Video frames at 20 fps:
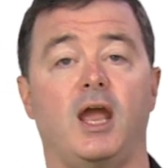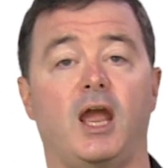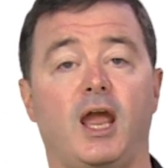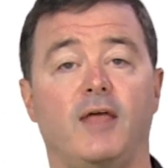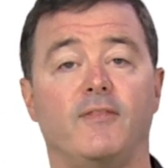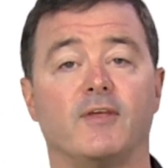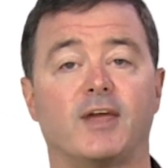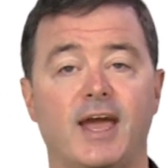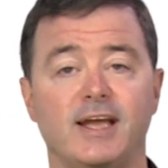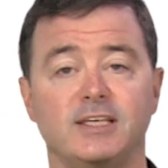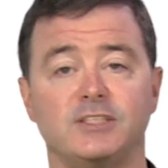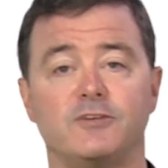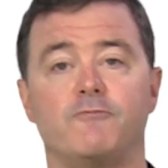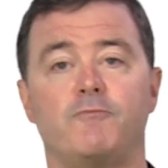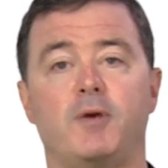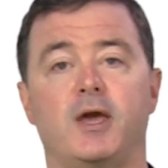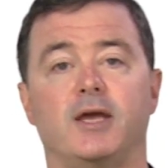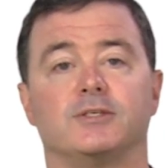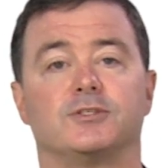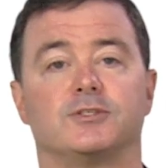In the case of
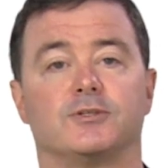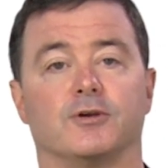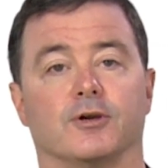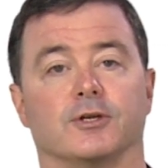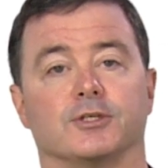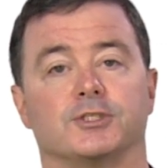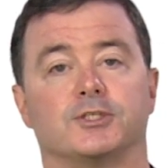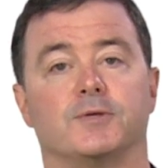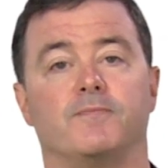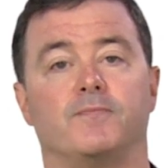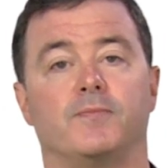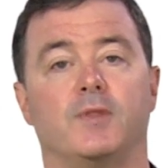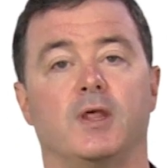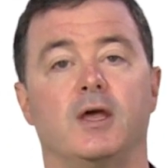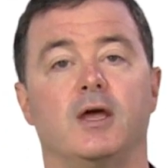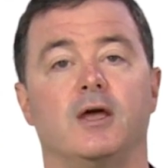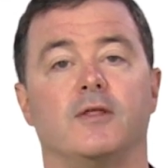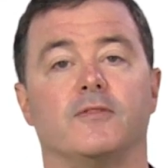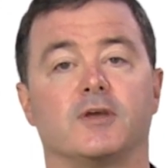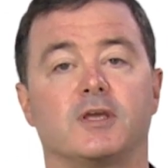paid search,
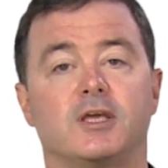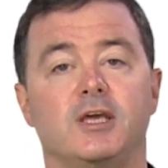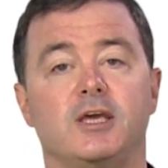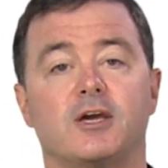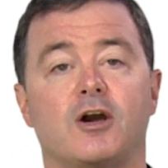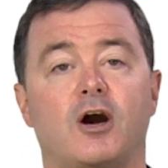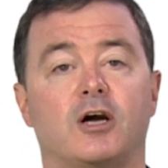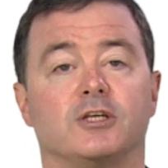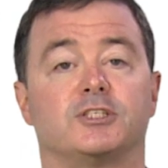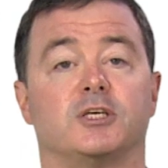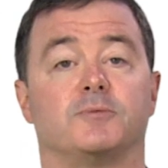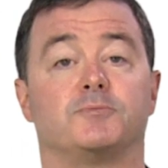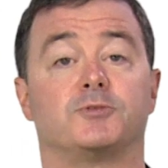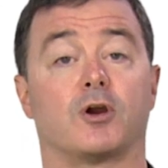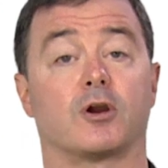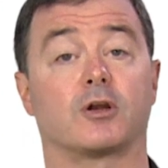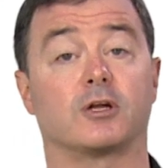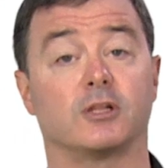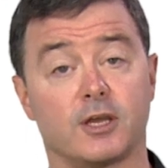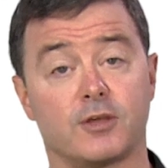the key concepts
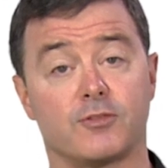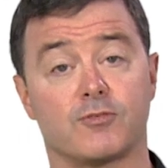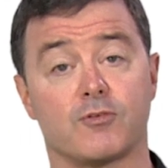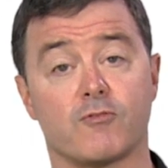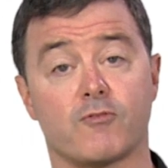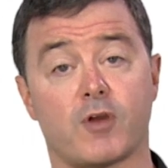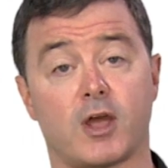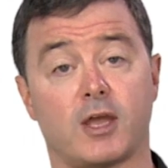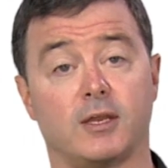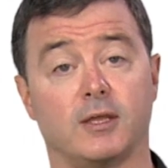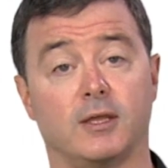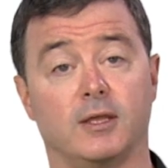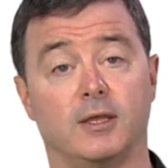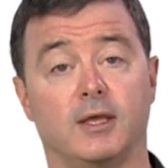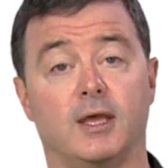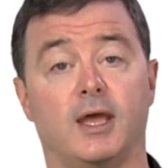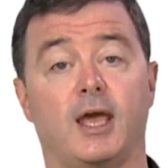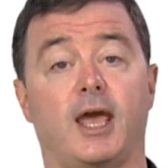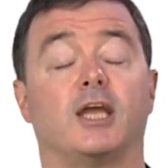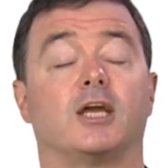are click-through rate
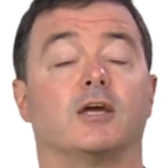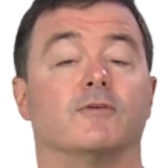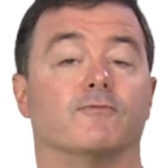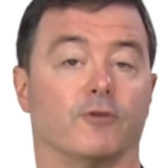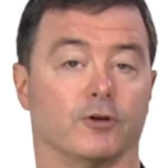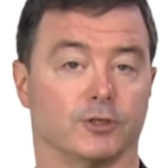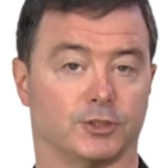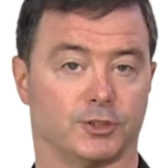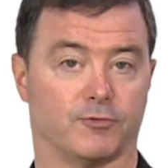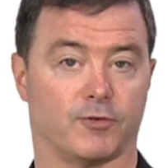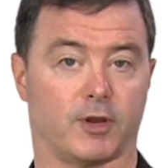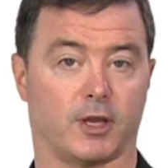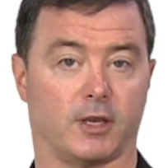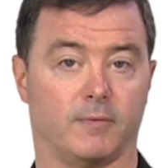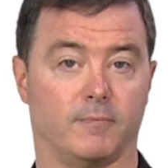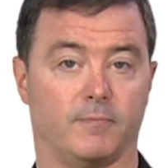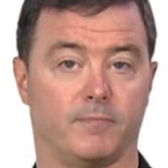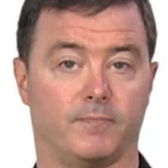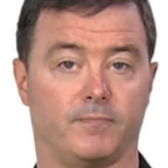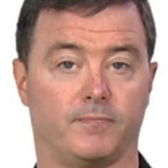and conversion rate.
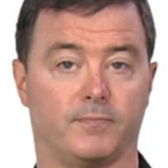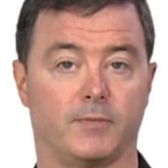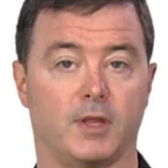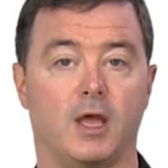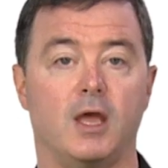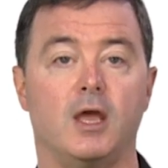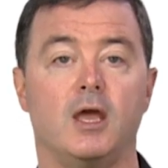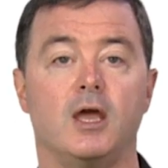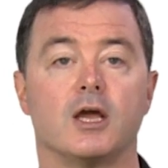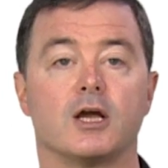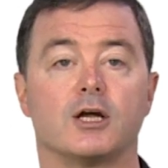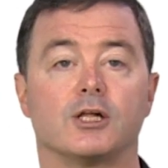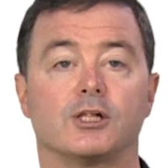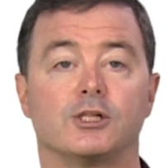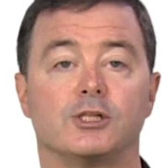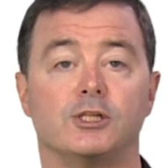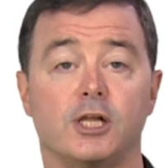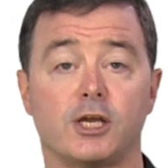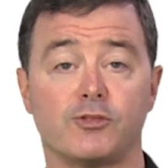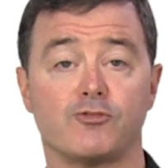
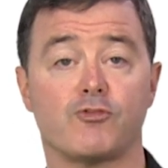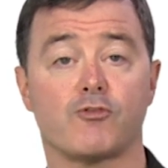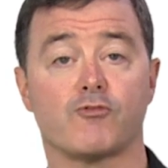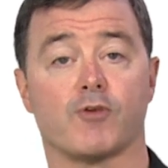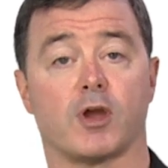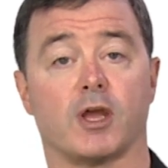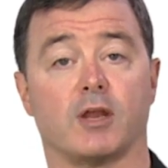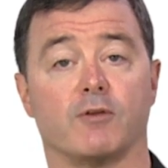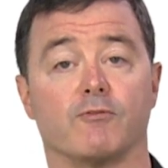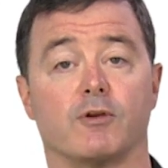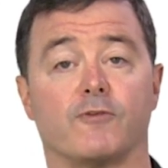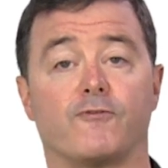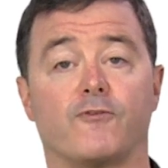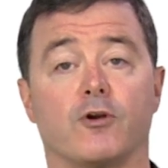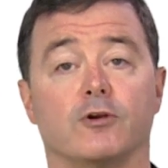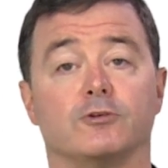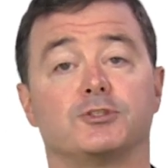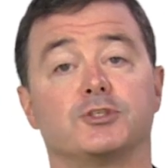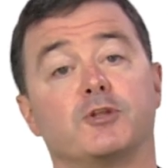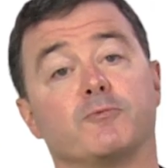Click-through rate
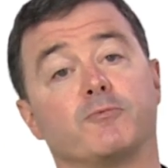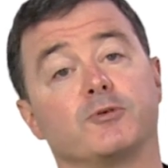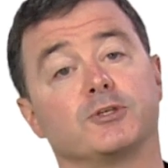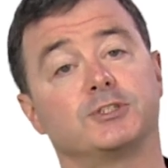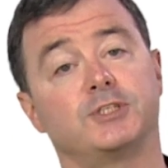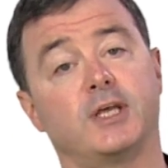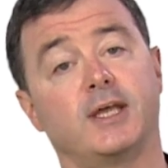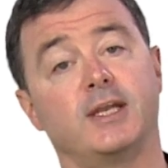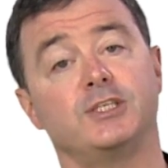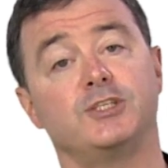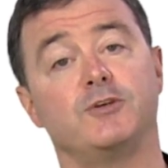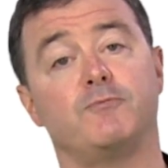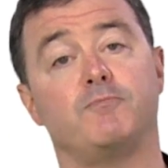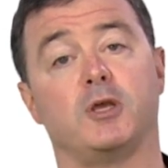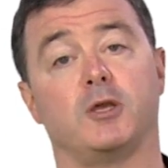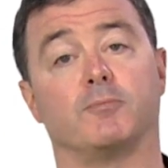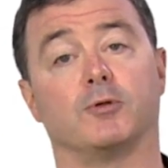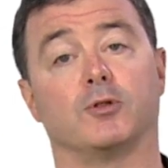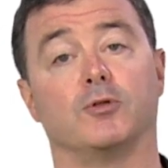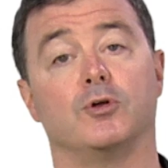refers to the percentage of
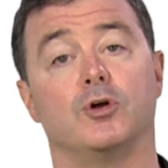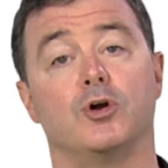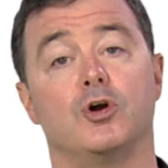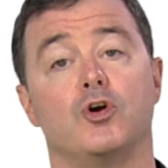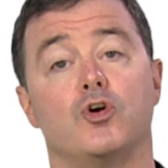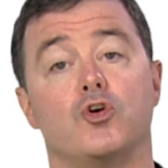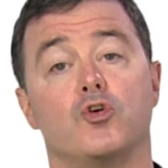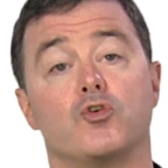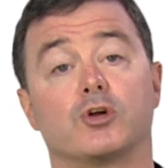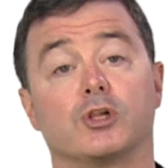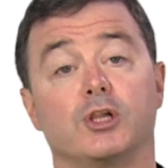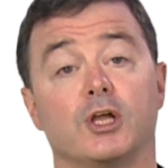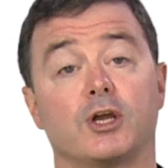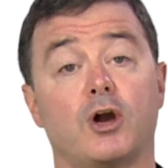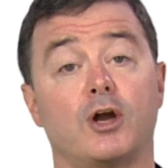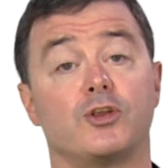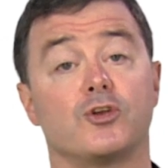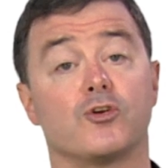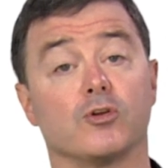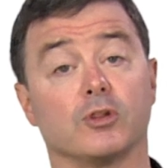people who click
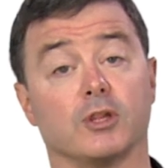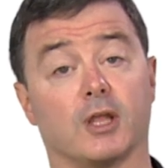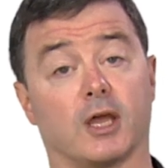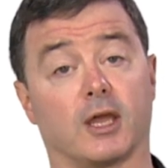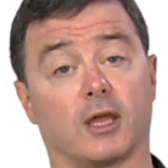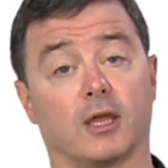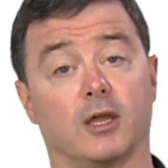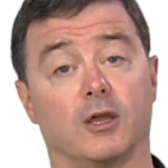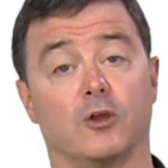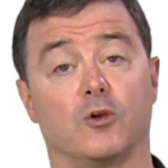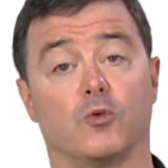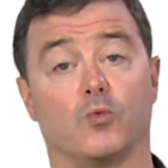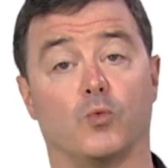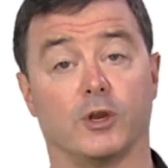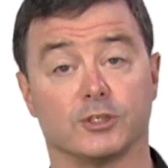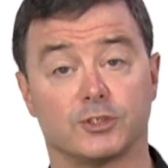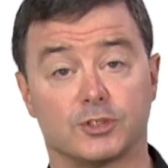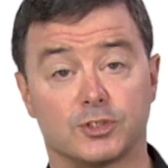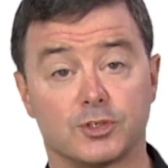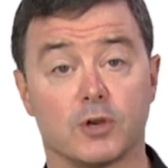on your link when
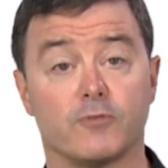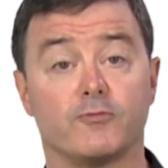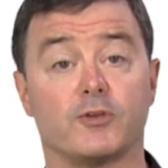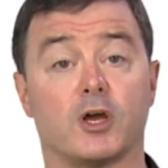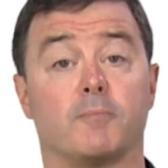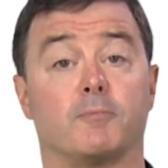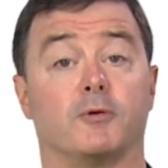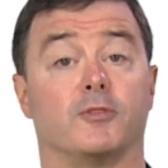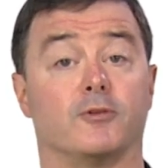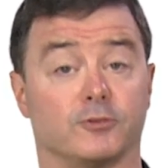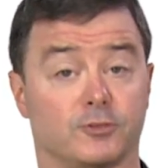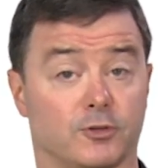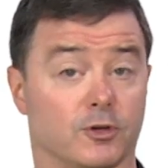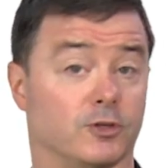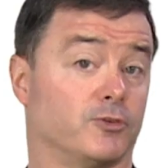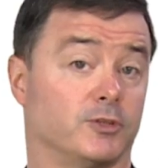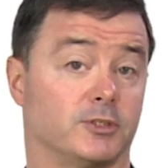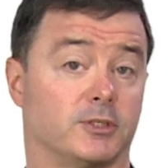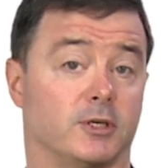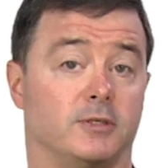it's served up in their
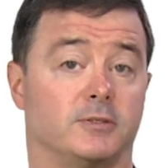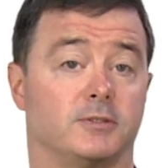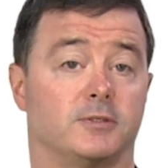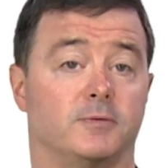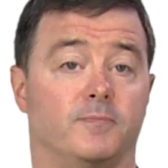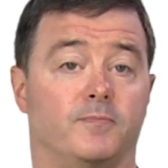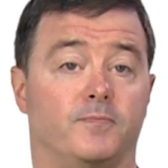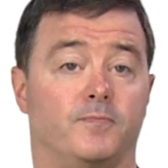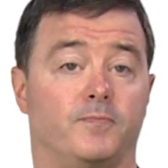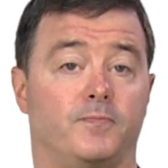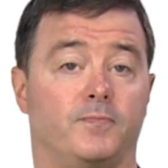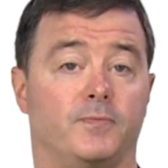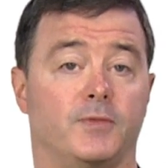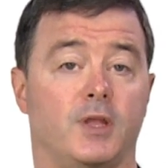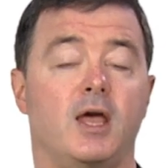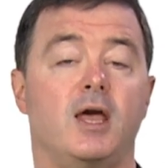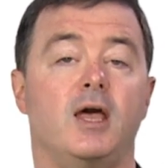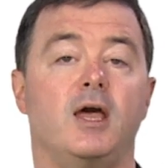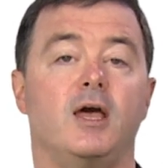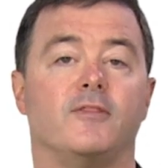search results.
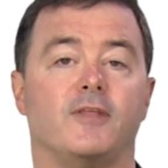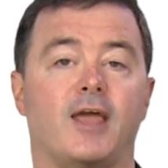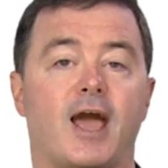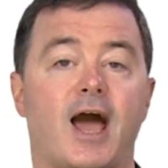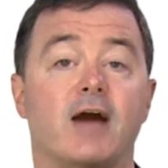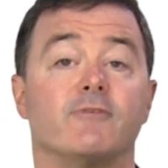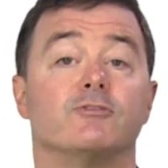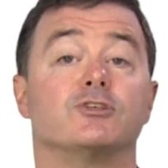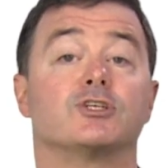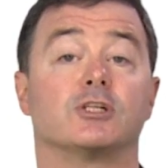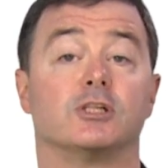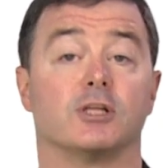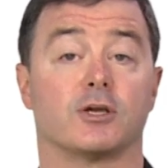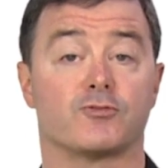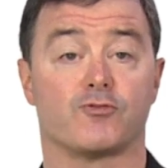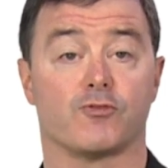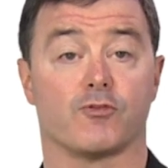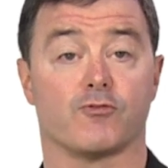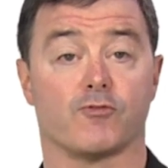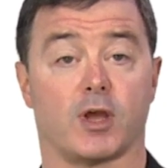The average
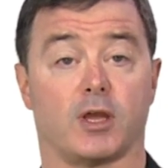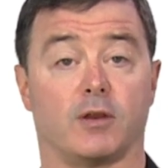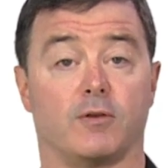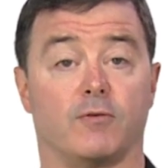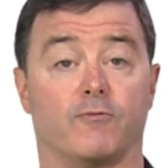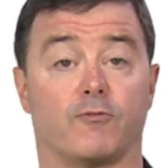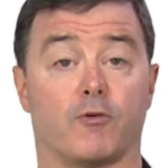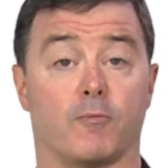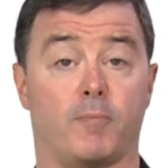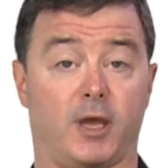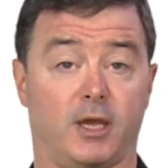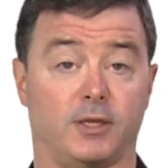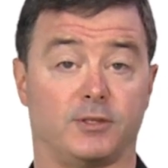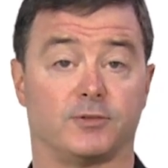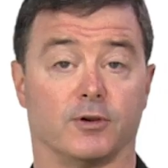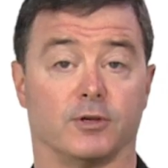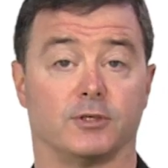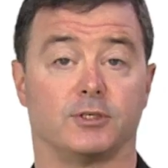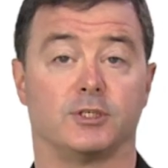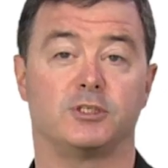click-through rate for paid
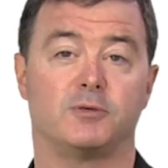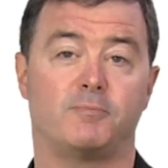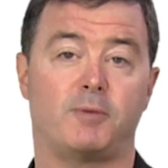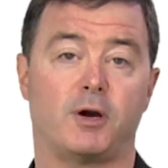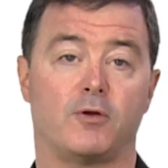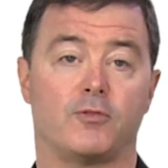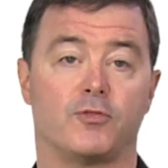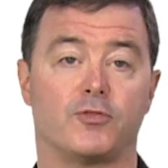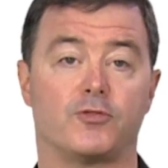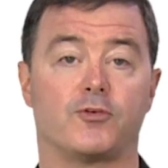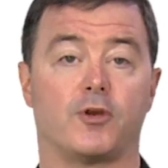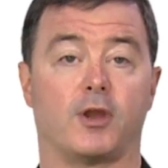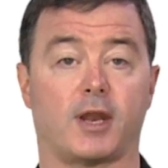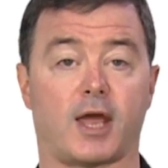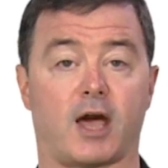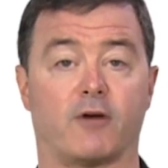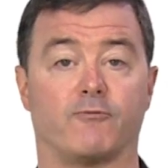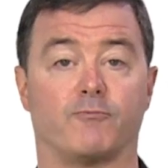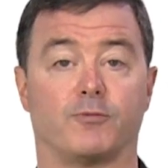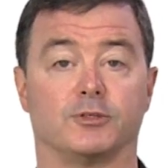search is about
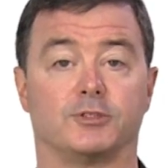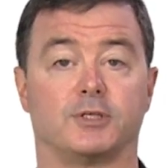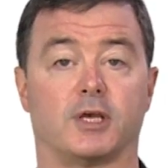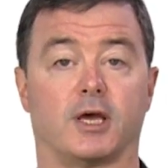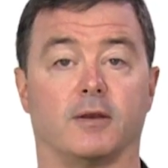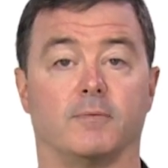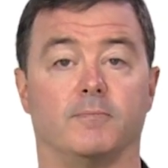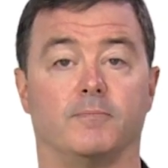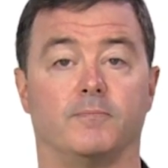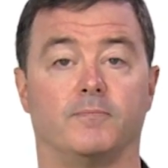3.5%.